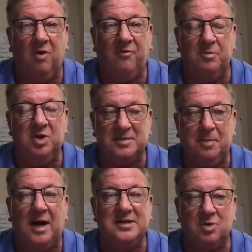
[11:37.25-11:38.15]
from your
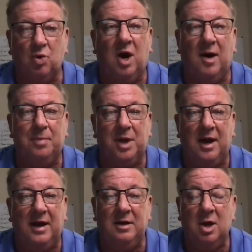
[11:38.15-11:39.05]
sponsor or
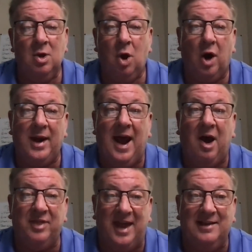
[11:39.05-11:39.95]
upline on
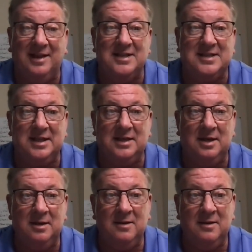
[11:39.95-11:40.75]
how they listen